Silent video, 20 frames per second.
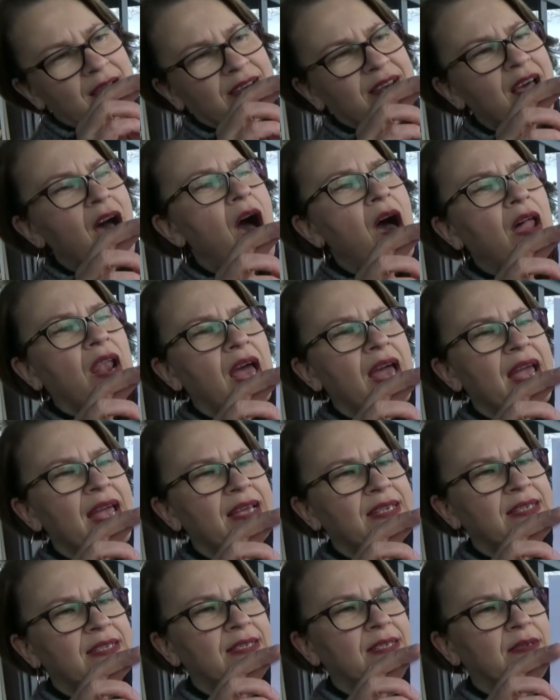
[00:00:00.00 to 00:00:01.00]

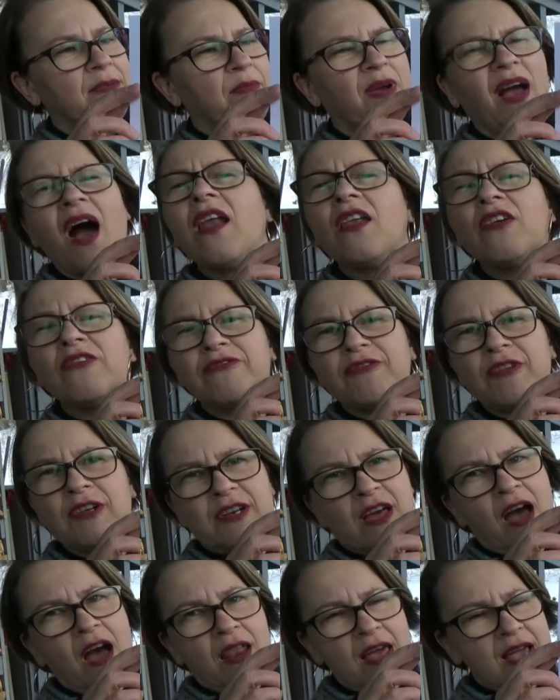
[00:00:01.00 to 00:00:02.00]
dalahäst, colorful
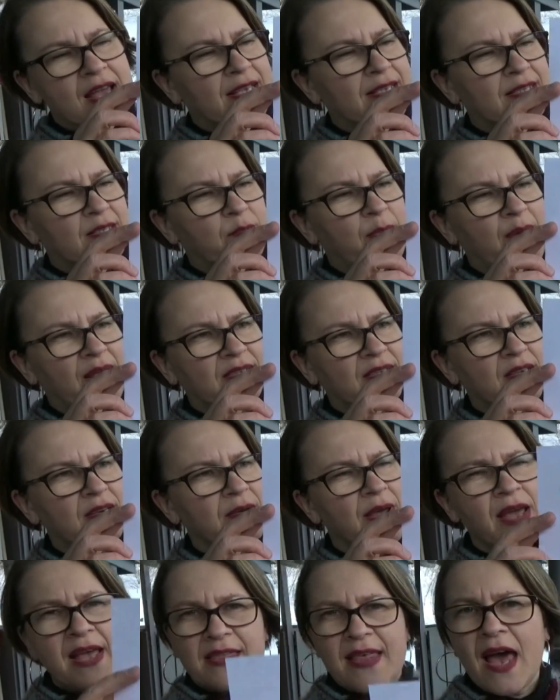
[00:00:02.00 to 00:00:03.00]
dalahäst
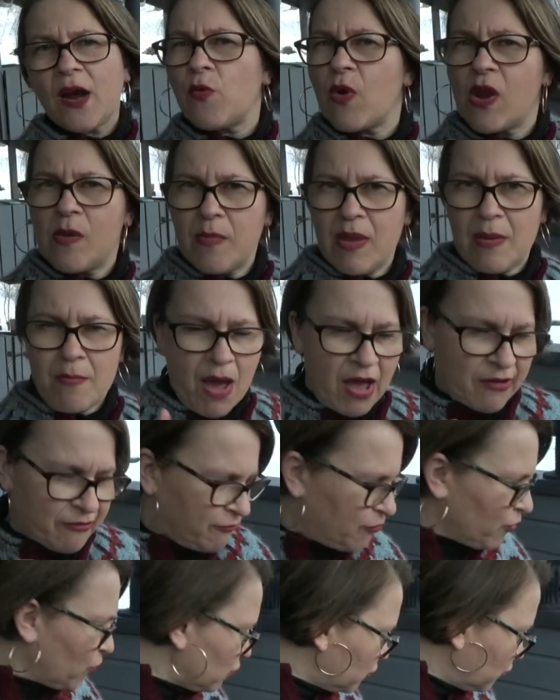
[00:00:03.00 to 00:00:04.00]
pattern. That will be my
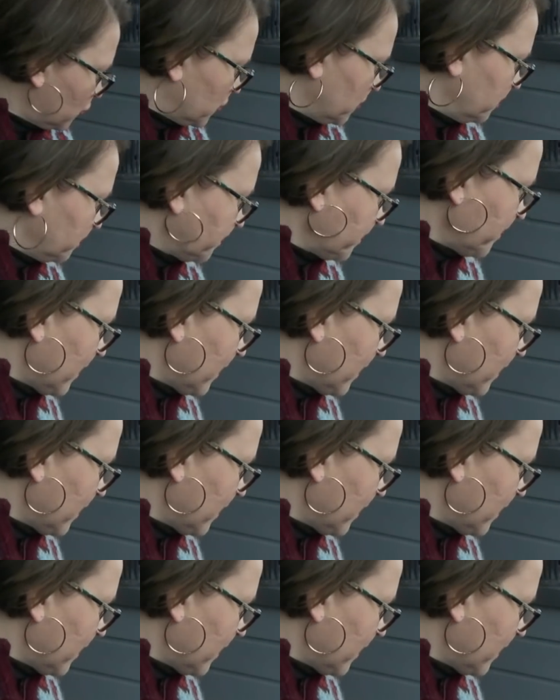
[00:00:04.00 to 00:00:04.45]
first